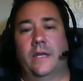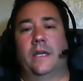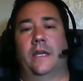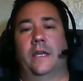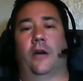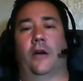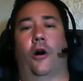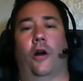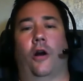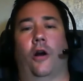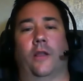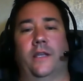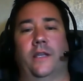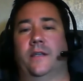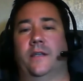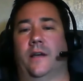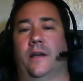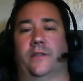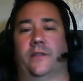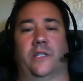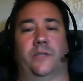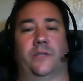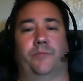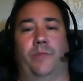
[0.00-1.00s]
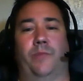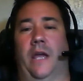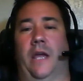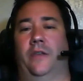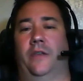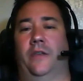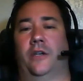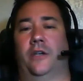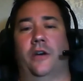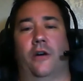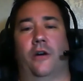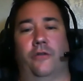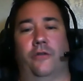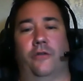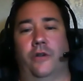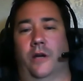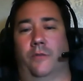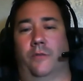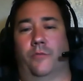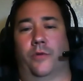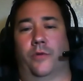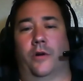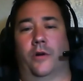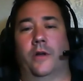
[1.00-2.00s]
All it does is pay the code
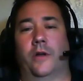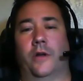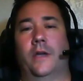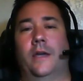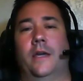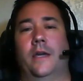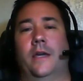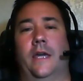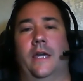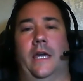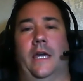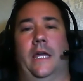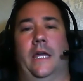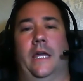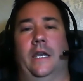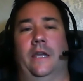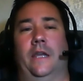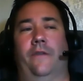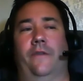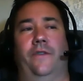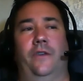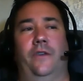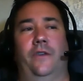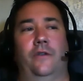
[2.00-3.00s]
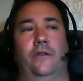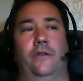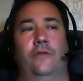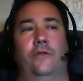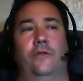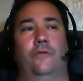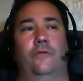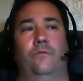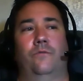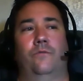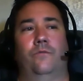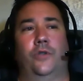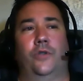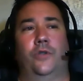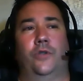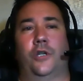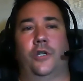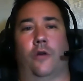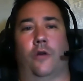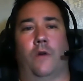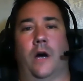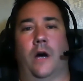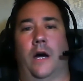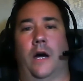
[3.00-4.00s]
number. And if you
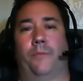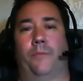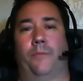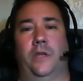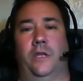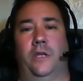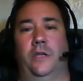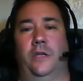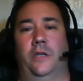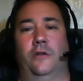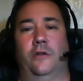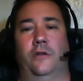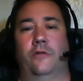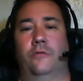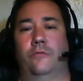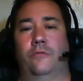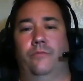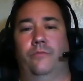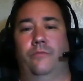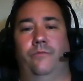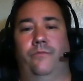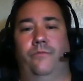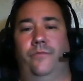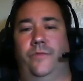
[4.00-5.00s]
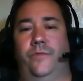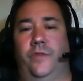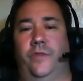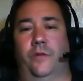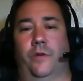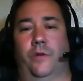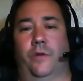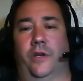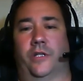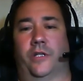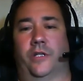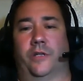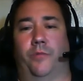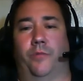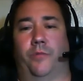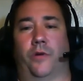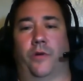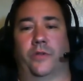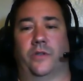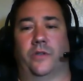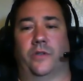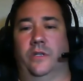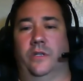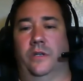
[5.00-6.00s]
show up and you do what you're
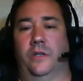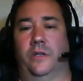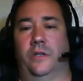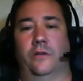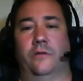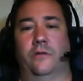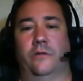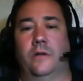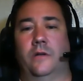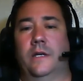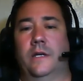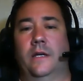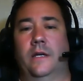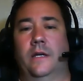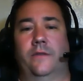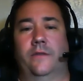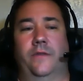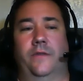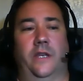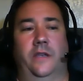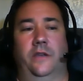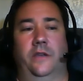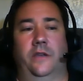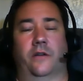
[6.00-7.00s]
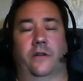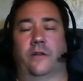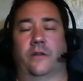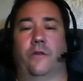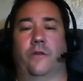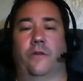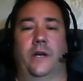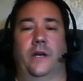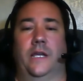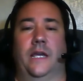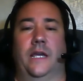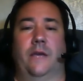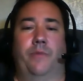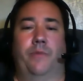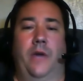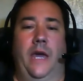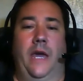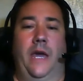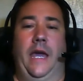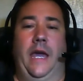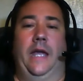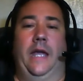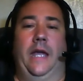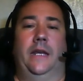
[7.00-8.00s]
supposed to do, then you're going to get
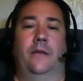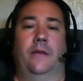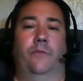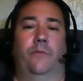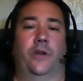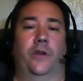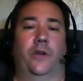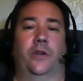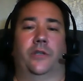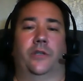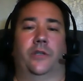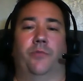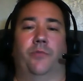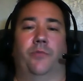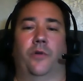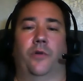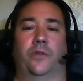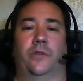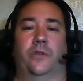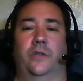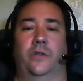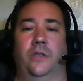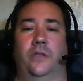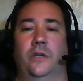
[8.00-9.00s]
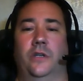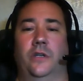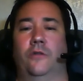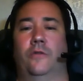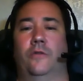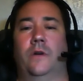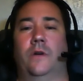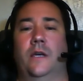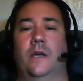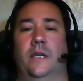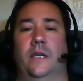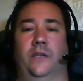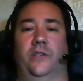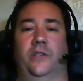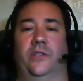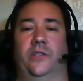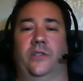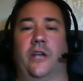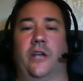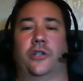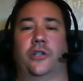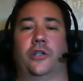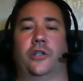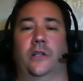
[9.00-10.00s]
paid. And what you're supposed to do
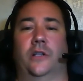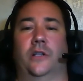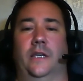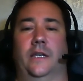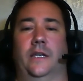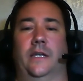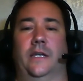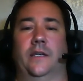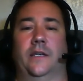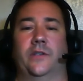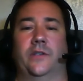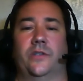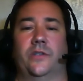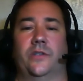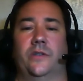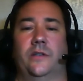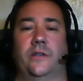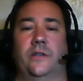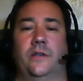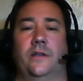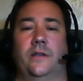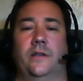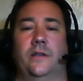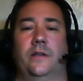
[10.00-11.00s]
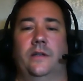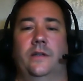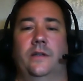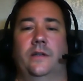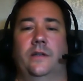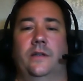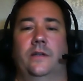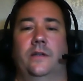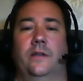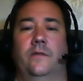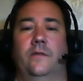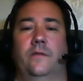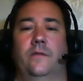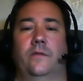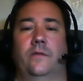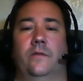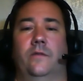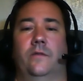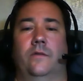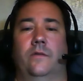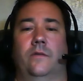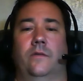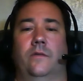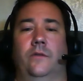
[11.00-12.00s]
essentially is,
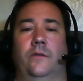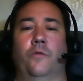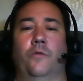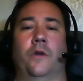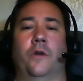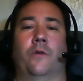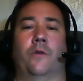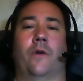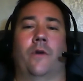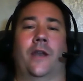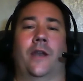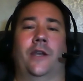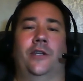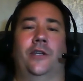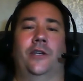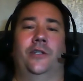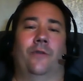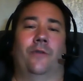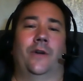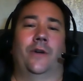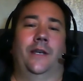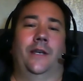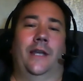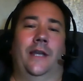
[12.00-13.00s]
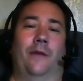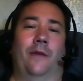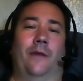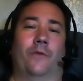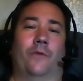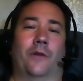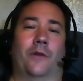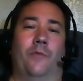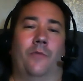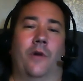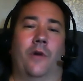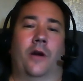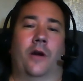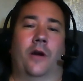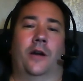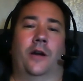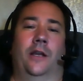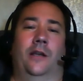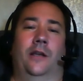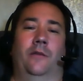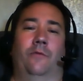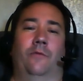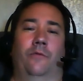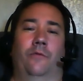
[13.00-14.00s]
you wouldn't want to join network marketing,